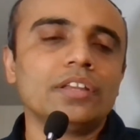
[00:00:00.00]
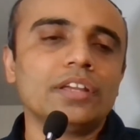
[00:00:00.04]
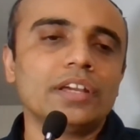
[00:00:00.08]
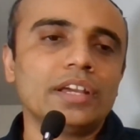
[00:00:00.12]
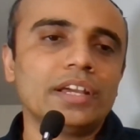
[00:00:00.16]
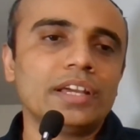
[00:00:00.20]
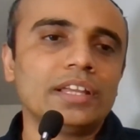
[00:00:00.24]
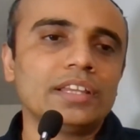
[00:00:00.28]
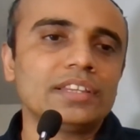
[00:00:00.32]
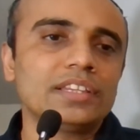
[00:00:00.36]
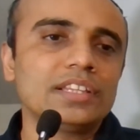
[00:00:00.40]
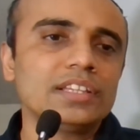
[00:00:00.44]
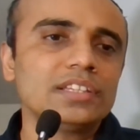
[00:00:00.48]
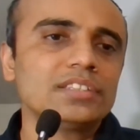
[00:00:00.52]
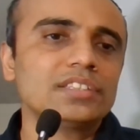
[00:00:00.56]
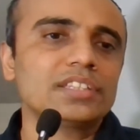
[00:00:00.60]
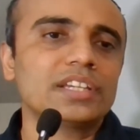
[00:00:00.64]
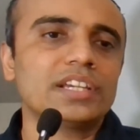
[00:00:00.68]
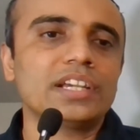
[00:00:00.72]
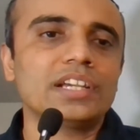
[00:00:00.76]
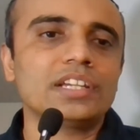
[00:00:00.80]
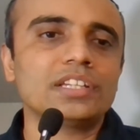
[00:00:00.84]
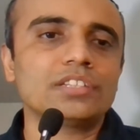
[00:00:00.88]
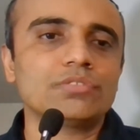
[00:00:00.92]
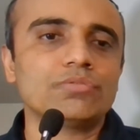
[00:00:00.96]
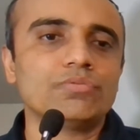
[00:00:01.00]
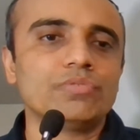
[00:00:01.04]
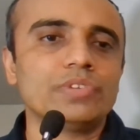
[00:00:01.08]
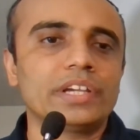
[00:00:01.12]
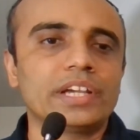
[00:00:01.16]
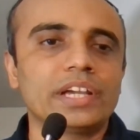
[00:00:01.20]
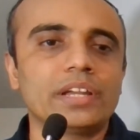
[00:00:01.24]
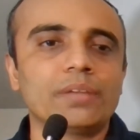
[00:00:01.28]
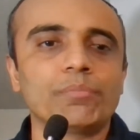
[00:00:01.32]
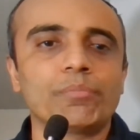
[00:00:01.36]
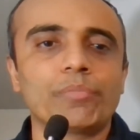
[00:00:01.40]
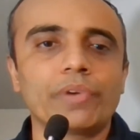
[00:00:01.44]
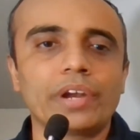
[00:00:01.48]
in this case we
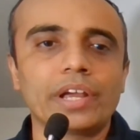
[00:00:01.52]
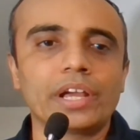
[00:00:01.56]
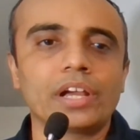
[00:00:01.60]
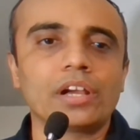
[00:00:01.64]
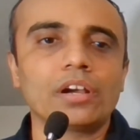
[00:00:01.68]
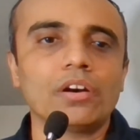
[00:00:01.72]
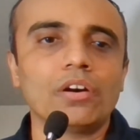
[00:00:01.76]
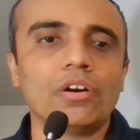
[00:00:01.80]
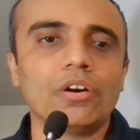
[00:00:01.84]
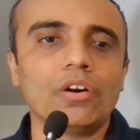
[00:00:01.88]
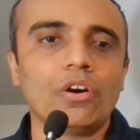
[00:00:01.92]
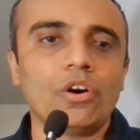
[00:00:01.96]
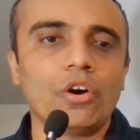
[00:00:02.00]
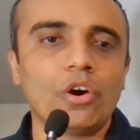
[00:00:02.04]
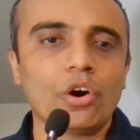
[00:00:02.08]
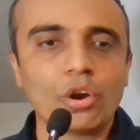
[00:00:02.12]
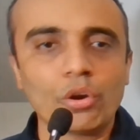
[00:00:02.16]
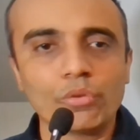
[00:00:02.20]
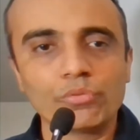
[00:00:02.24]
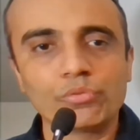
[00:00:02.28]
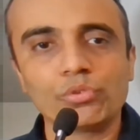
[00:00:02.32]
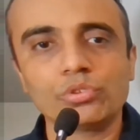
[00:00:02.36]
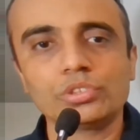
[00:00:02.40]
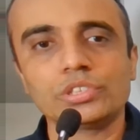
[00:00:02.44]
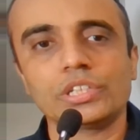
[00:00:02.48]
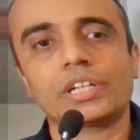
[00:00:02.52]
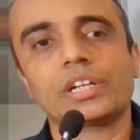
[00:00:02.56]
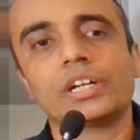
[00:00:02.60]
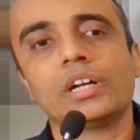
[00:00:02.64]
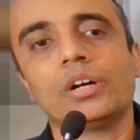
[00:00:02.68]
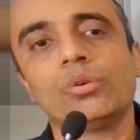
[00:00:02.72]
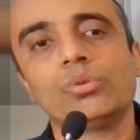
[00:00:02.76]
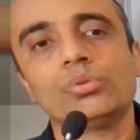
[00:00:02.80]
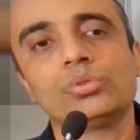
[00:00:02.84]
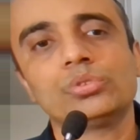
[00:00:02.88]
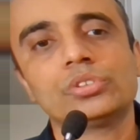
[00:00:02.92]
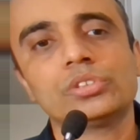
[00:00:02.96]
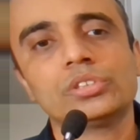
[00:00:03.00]
can bring all of those
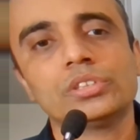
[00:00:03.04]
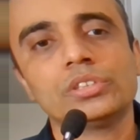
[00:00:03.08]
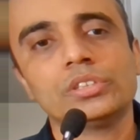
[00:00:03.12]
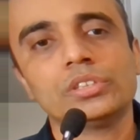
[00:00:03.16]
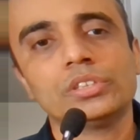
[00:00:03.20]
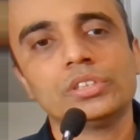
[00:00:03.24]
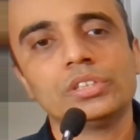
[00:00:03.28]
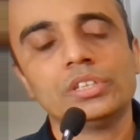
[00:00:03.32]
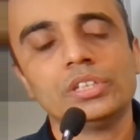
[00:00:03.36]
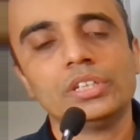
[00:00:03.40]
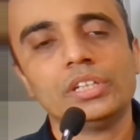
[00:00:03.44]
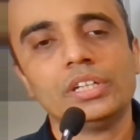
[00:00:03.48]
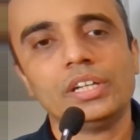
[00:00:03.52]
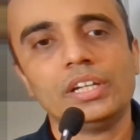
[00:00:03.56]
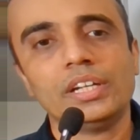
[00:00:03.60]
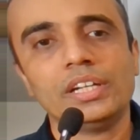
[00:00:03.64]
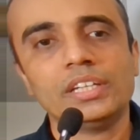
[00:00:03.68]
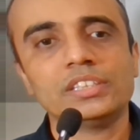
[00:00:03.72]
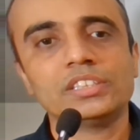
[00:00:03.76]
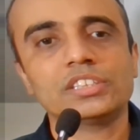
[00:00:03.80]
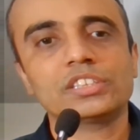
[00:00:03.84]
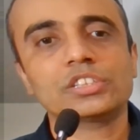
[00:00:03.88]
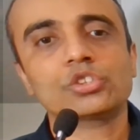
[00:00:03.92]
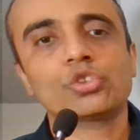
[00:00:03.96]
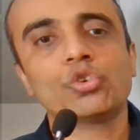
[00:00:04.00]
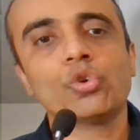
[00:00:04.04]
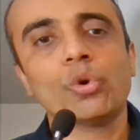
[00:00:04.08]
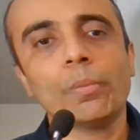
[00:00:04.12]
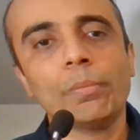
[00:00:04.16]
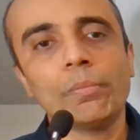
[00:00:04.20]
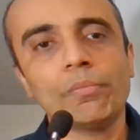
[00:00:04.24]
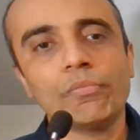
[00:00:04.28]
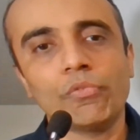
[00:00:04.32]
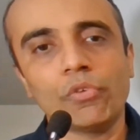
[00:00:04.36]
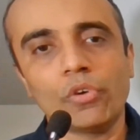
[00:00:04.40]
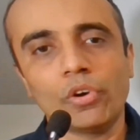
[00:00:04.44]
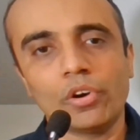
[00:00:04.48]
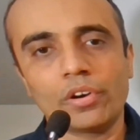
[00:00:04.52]
accounts in scope
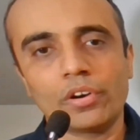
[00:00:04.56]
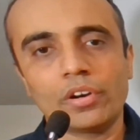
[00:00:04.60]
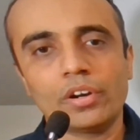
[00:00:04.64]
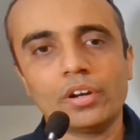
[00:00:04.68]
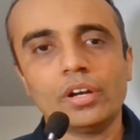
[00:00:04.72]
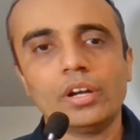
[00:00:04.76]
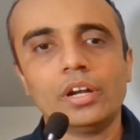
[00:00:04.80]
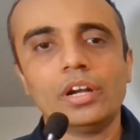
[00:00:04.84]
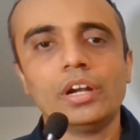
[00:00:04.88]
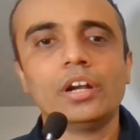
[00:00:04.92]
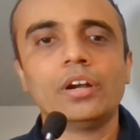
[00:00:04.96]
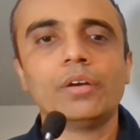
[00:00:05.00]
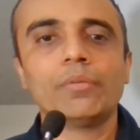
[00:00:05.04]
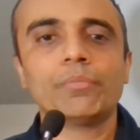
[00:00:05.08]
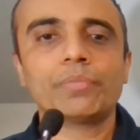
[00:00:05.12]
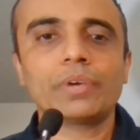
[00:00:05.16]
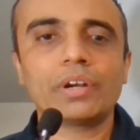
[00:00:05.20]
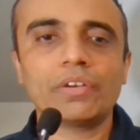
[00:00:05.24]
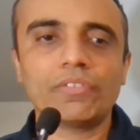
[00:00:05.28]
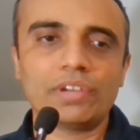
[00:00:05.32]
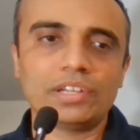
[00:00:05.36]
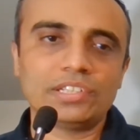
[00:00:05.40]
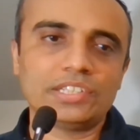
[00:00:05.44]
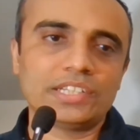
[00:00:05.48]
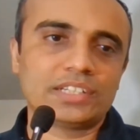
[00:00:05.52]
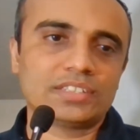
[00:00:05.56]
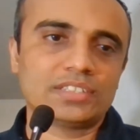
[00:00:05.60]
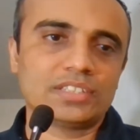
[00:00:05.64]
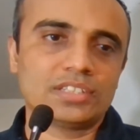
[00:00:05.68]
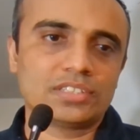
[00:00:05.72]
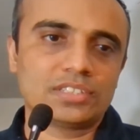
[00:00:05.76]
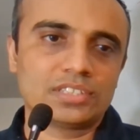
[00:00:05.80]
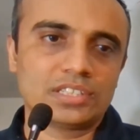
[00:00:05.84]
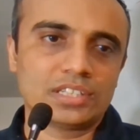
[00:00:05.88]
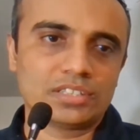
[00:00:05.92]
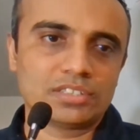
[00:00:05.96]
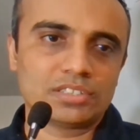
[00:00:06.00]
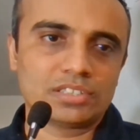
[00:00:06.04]
for privilege access
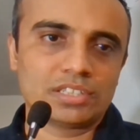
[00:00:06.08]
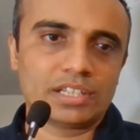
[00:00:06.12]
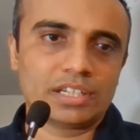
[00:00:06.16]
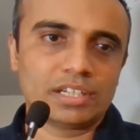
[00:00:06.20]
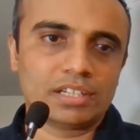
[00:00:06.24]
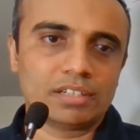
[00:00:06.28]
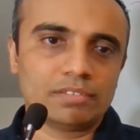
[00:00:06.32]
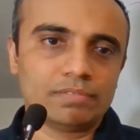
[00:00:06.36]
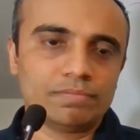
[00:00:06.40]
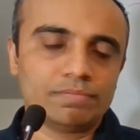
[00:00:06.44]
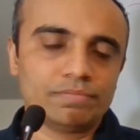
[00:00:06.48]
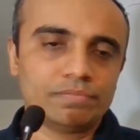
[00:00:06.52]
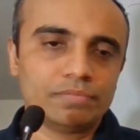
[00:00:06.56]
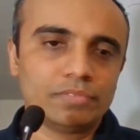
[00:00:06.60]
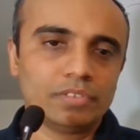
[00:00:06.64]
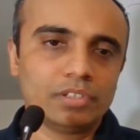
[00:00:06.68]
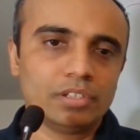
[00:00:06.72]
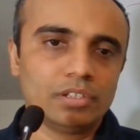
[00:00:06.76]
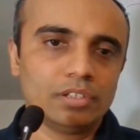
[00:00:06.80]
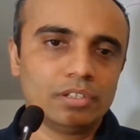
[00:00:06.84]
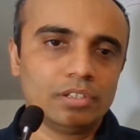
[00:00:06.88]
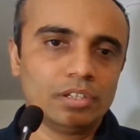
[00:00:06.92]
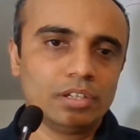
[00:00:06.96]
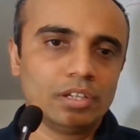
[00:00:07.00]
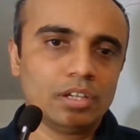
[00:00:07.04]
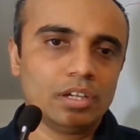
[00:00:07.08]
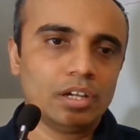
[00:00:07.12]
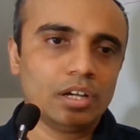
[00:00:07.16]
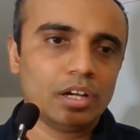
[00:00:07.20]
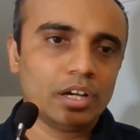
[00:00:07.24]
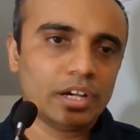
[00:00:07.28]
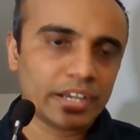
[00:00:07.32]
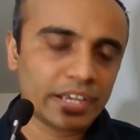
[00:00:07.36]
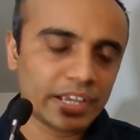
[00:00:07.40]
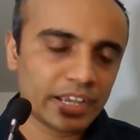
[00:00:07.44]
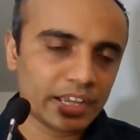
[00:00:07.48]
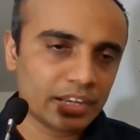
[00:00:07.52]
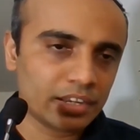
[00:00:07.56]
testing
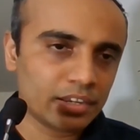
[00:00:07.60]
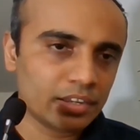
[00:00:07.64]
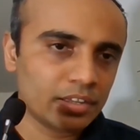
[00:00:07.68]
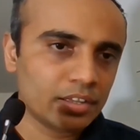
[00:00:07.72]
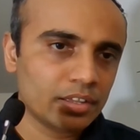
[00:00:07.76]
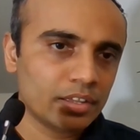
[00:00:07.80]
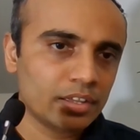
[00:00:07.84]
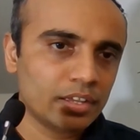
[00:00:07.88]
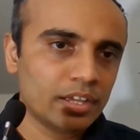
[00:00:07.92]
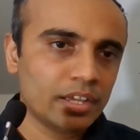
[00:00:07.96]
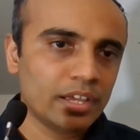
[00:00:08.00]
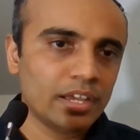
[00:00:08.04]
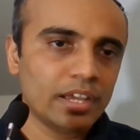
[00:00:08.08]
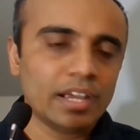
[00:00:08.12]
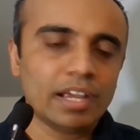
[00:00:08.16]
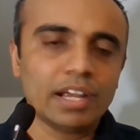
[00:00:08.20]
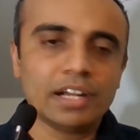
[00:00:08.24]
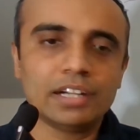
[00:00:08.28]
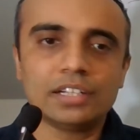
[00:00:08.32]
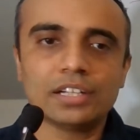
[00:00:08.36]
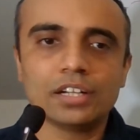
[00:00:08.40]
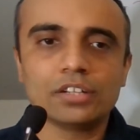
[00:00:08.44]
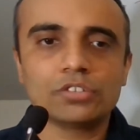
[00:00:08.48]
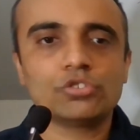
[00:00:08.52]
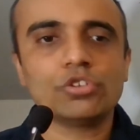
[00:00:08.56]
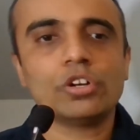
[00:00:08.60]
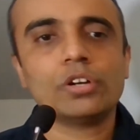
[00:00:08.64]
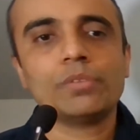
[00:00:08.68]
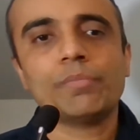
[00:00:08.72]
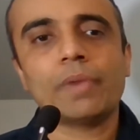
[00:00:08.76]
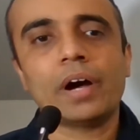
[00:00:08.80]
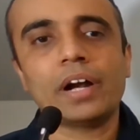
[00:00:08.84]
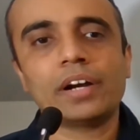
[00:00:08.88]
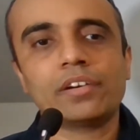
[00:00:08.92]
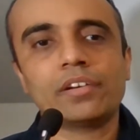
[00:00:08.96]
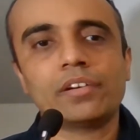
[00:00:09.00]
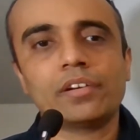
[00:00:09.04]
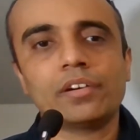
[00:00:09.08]
again it does not
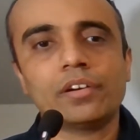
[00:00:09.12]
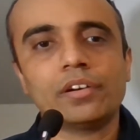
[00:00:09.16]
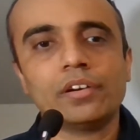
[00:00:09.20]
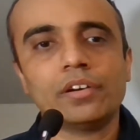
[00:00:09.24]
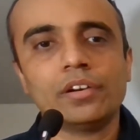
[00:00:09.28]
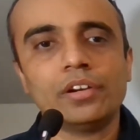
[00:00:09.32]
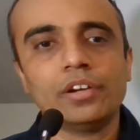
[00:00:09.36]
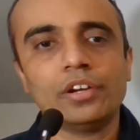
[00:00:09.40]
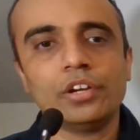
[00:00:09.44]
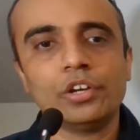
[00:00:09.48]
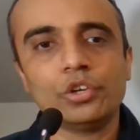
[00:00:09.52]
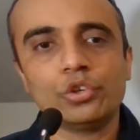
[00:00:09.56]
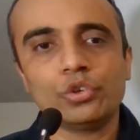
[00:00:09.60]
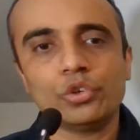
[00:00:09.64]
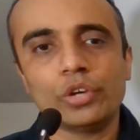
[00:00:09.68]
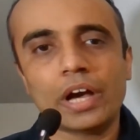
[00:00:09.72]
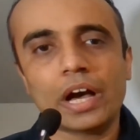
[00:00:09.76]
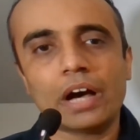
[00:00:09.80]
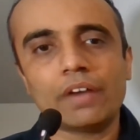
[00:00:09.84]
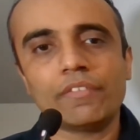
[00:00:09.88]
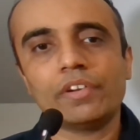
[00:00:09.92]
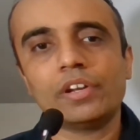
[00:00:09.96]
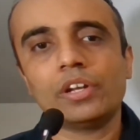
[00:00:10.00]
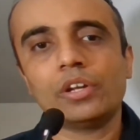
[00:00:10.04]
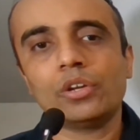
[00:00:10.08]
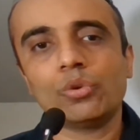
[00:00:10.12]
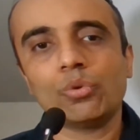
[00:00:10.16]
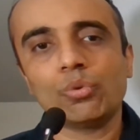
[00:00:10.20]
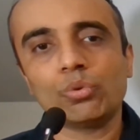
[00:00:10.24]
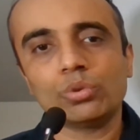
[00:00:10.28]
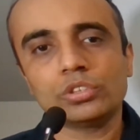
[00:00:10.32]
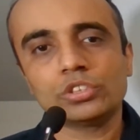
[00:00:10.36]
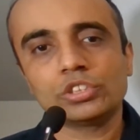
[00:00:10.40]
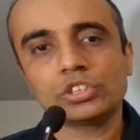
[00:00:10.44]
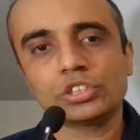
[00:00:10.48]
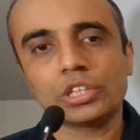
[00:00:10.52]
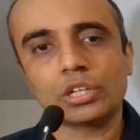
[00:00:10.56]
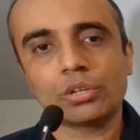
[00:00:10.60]
matter you have a known
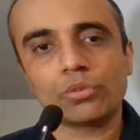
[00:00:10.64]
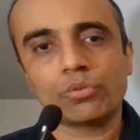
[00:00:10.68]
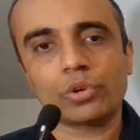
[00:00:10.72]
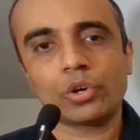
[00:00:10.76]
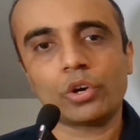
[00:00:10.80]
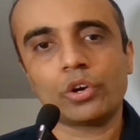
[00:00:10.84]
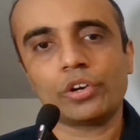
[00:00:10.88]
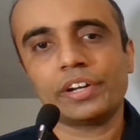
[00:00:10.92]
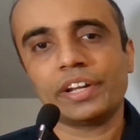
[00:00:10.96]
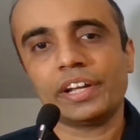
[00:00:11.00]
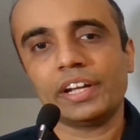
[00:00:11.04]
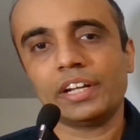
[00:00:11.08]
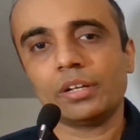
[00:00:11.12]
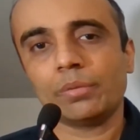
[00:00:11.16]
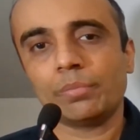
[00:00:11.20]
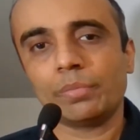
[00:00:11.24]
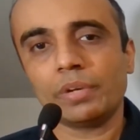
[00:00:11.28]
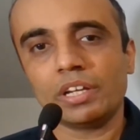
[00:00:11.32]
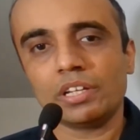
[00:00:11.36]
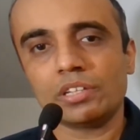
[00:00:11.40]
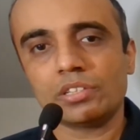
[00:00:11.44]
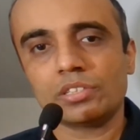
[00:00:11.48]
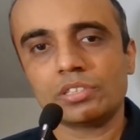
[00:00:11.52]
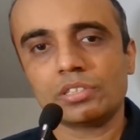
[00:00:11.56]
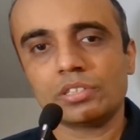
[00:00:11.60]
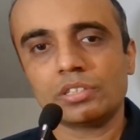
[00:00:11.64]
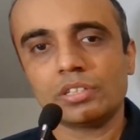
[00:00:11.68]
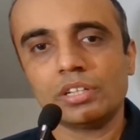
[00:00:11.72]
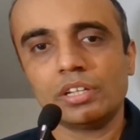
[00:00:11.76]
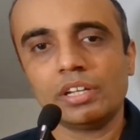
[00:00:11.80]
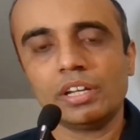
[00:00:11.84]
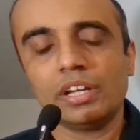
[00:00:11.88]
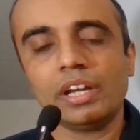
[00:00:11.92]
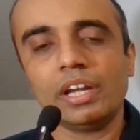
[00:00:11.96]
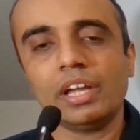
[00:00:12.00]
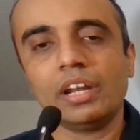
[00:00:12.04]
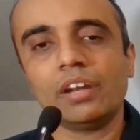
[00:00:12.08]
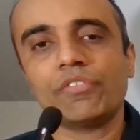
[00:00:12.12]
server or database
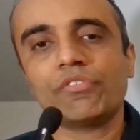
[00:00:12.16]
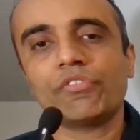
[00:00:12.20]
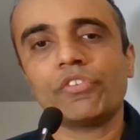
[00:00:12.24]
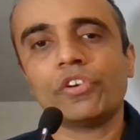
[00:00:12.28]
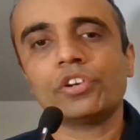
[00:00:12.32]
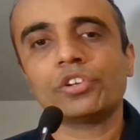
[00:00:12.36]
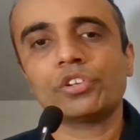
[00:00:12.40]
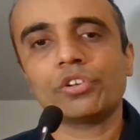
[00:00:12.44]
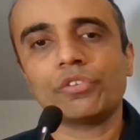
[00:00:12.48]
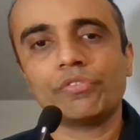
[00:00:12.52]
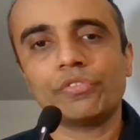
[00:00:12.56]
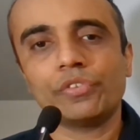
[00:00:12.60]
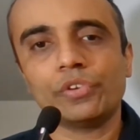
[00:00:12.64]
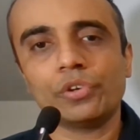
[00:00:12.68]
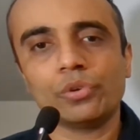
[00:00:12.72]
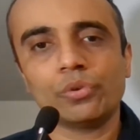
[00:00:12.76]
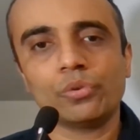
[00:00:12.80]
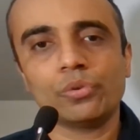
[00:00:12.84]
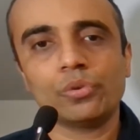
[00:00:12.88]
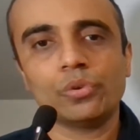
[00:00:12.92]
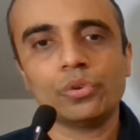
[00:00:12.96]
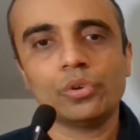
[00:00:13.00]
in front of you